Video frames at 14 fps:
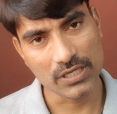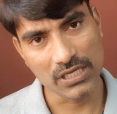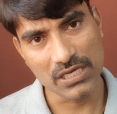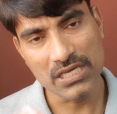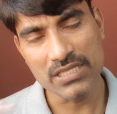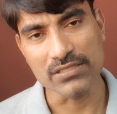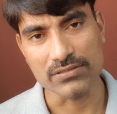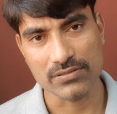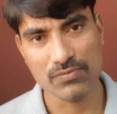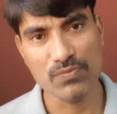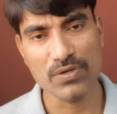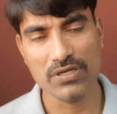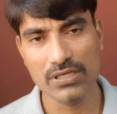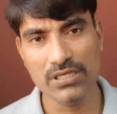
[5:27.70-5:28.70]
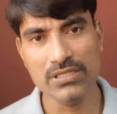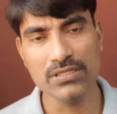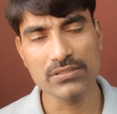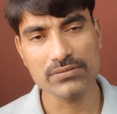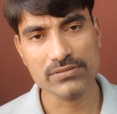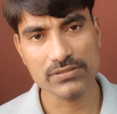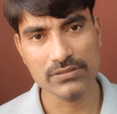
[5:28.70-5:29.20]

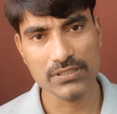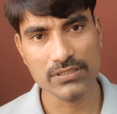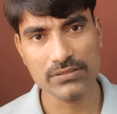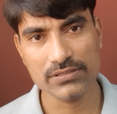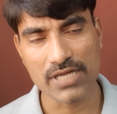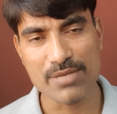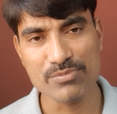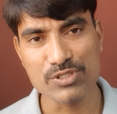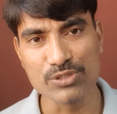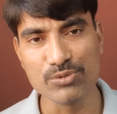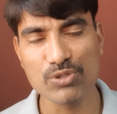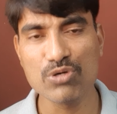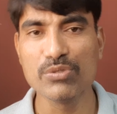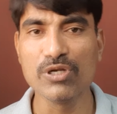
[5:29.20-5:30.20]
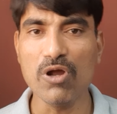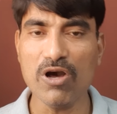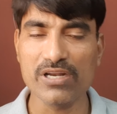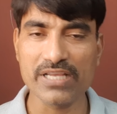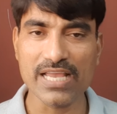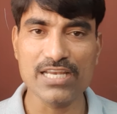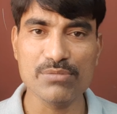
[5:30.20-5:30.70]
Either Times New Roman
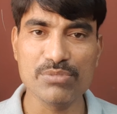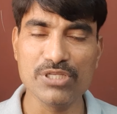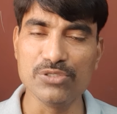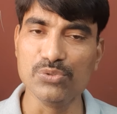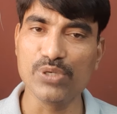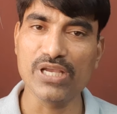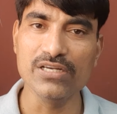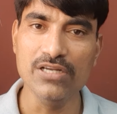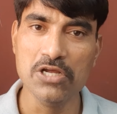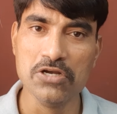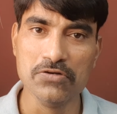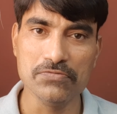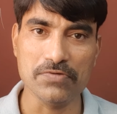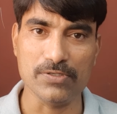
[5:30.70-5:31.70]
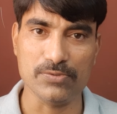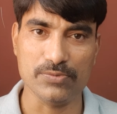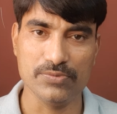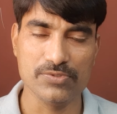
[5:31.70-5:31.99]
or Calibri you can follow,